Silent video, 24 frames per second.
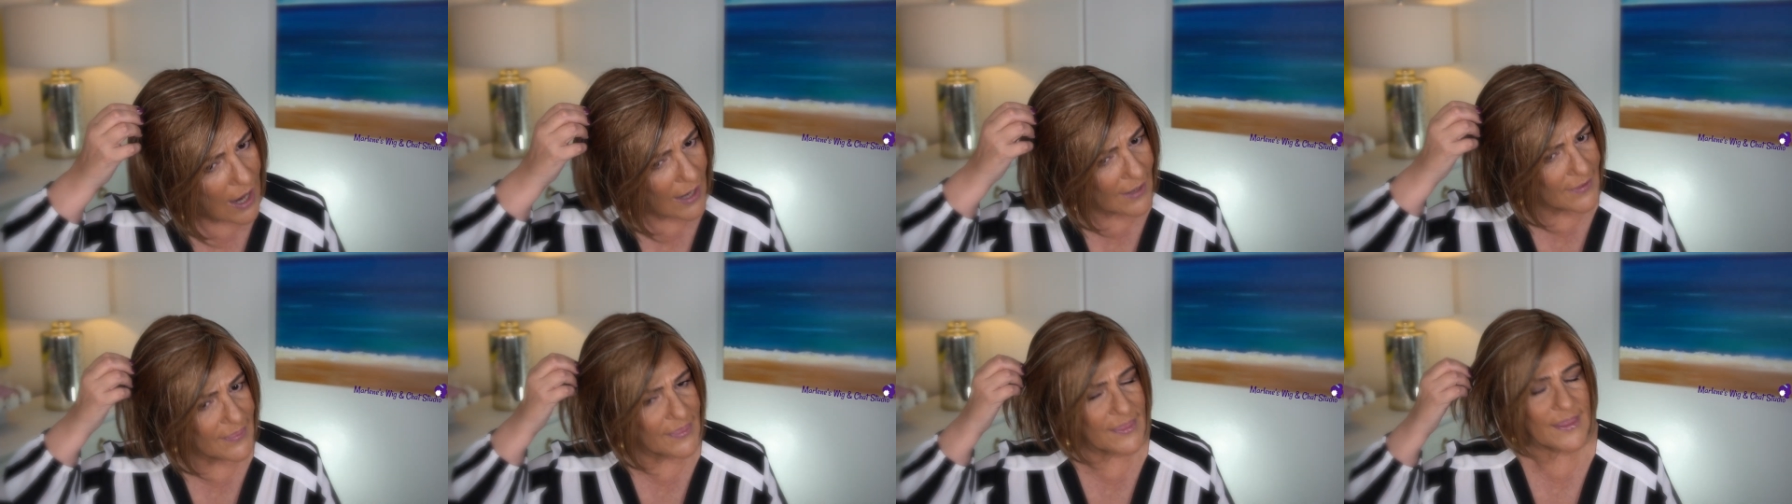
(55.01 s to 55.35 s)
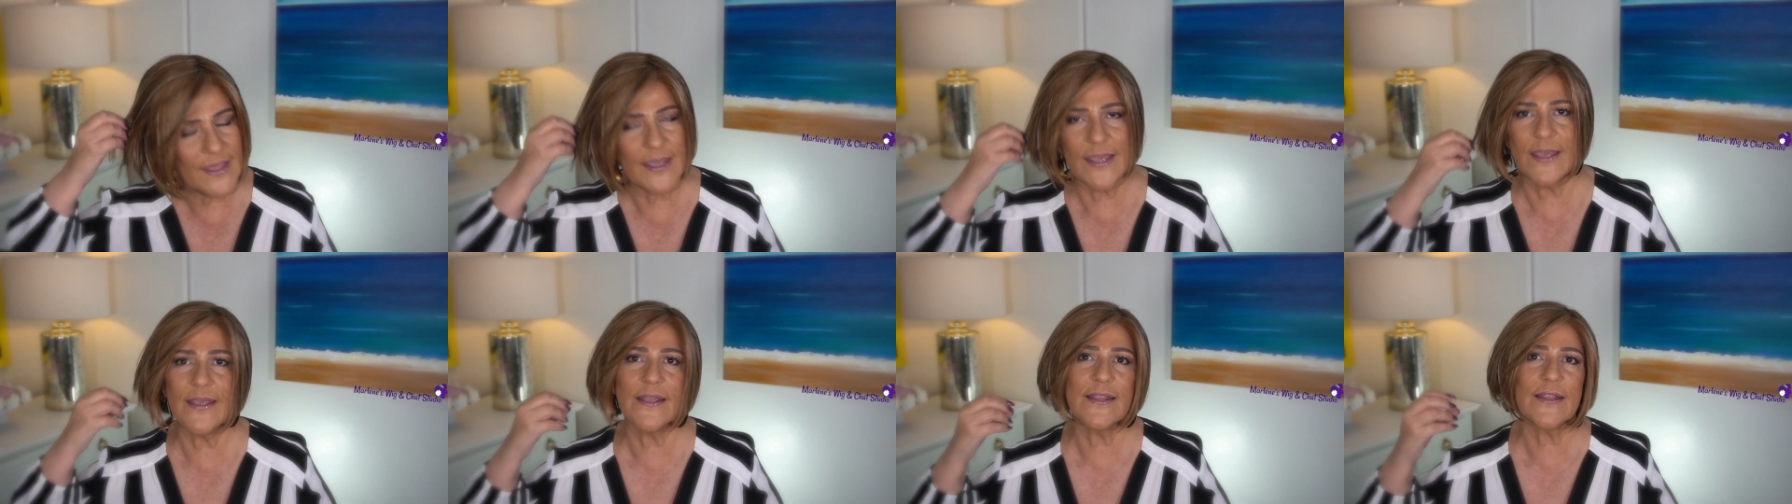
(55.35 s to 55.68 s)
I
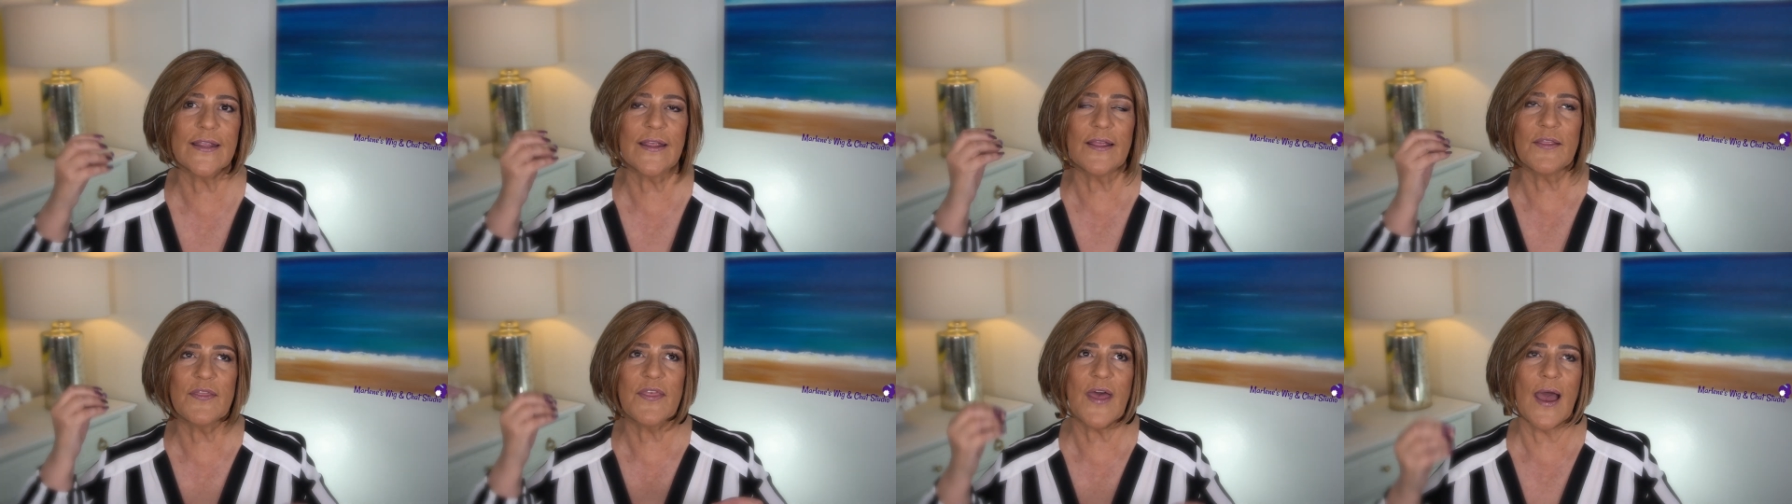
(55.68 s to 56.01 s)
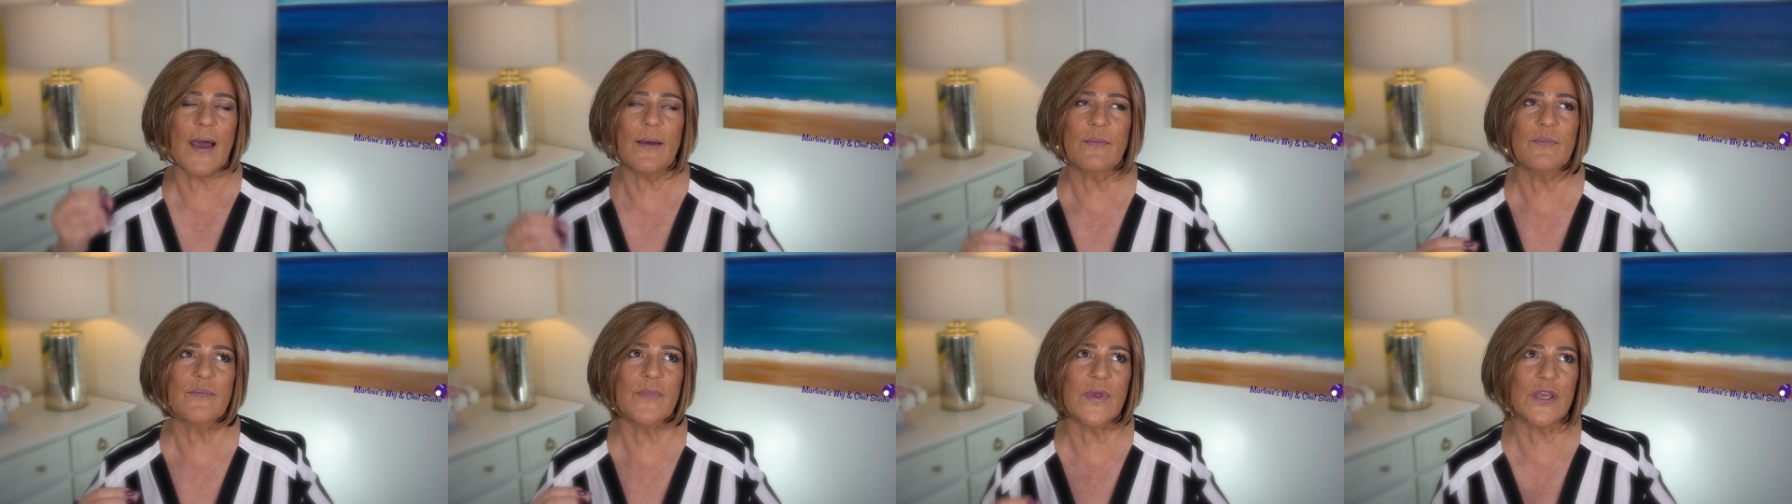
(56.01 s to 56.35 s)
think
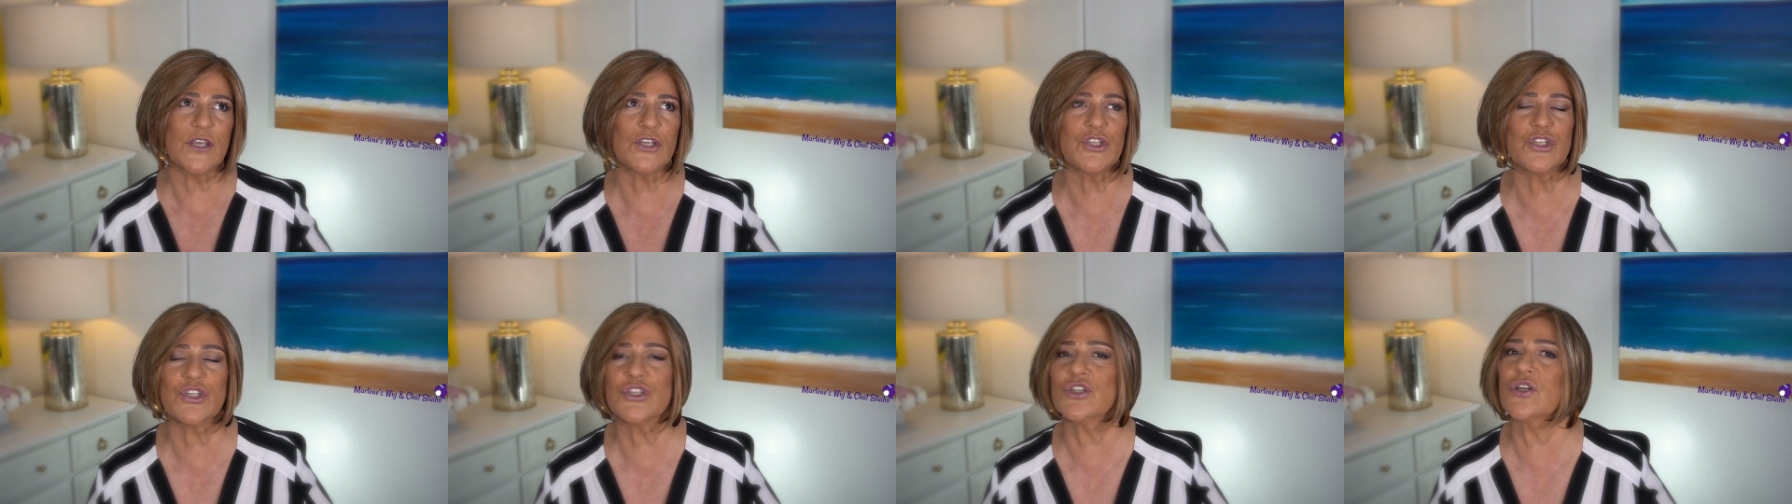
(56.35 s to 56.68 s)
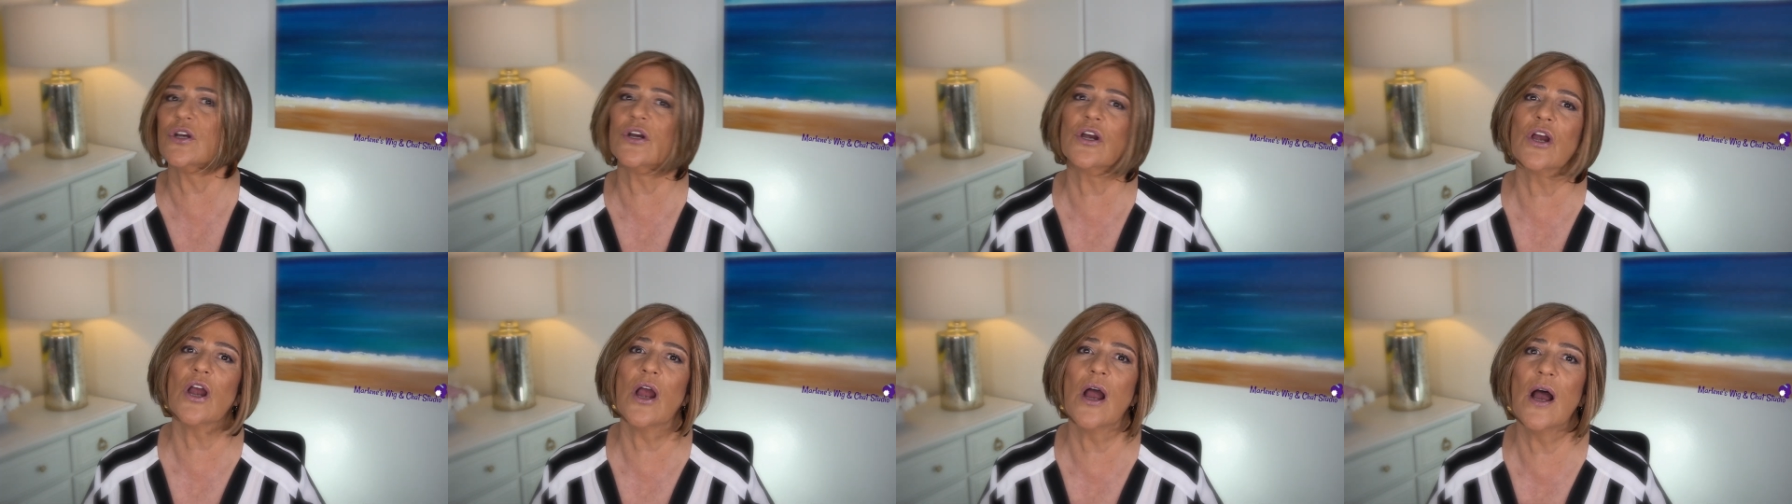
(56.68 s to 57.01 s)
that
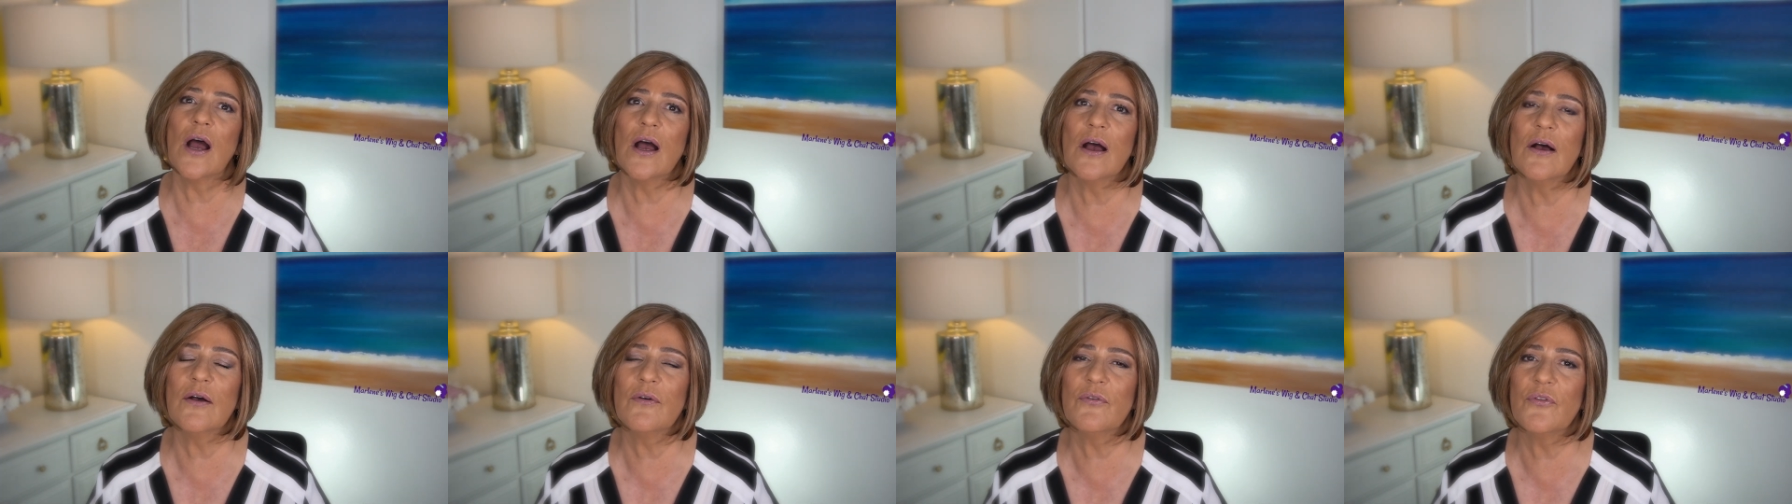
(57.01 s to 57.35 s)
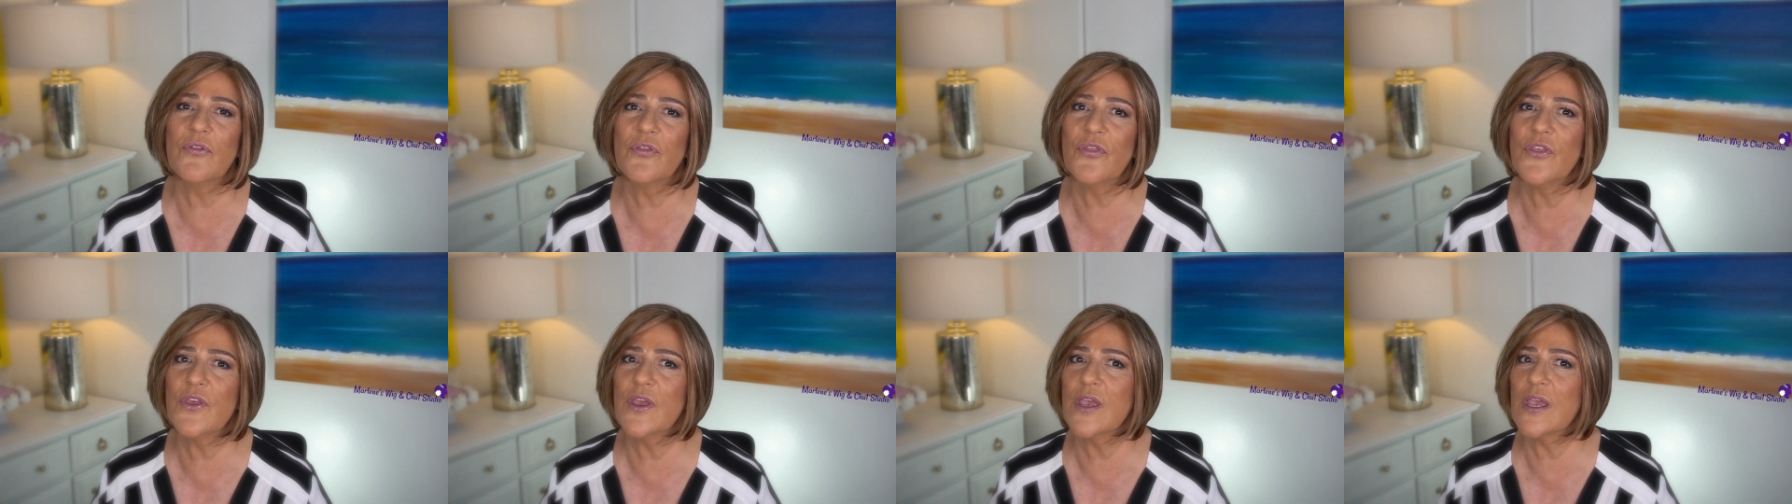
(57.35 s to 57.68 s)
mixture of
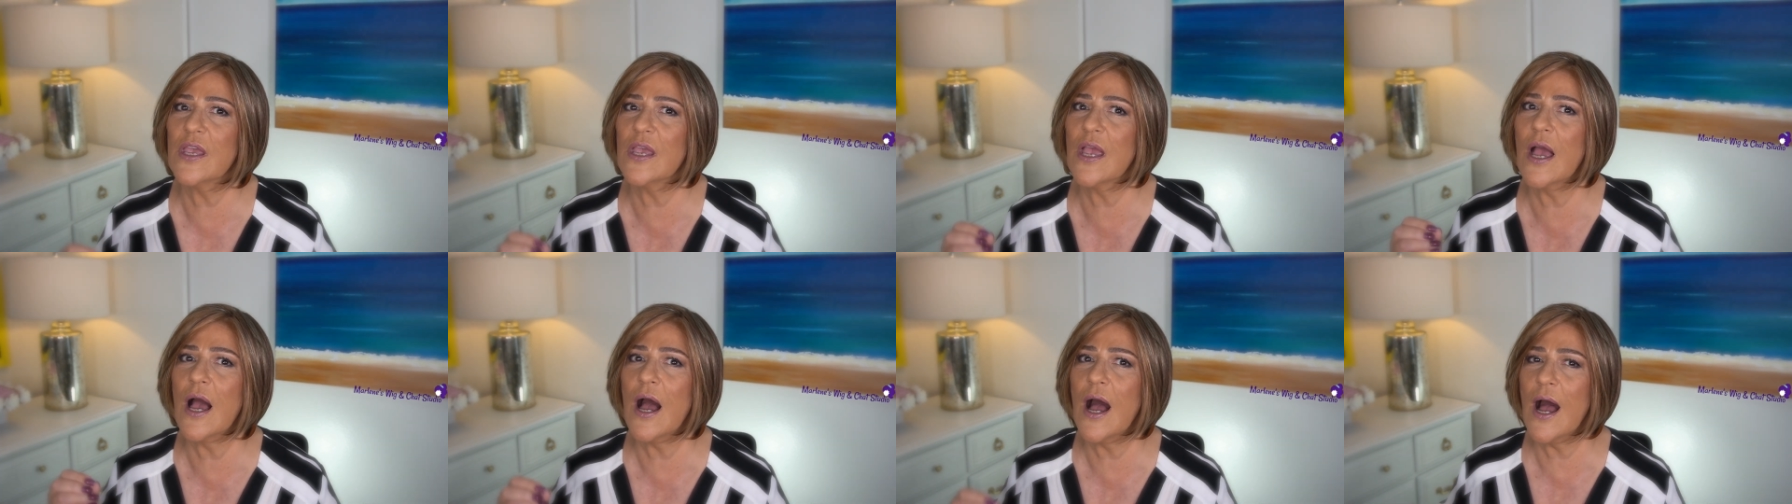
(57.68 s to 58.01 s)
the